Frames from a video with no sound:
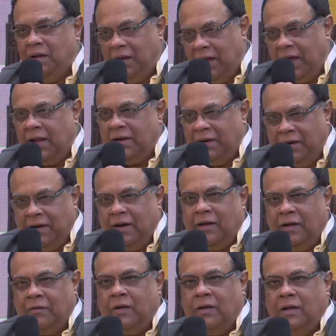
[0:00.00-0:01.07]
and
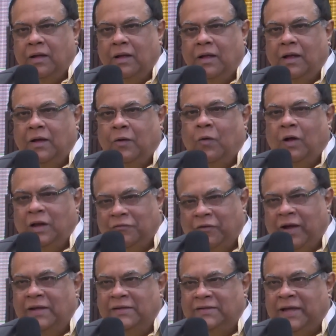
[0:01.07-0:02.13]

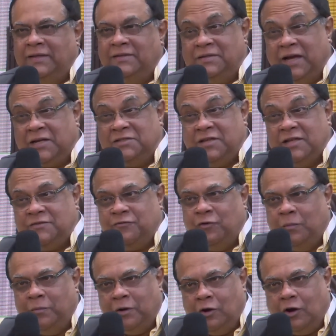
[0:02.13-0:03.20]
qualifying saying successful
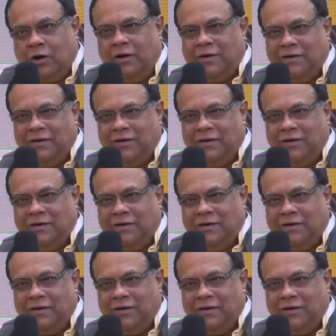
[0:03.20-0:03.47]
mediocrity.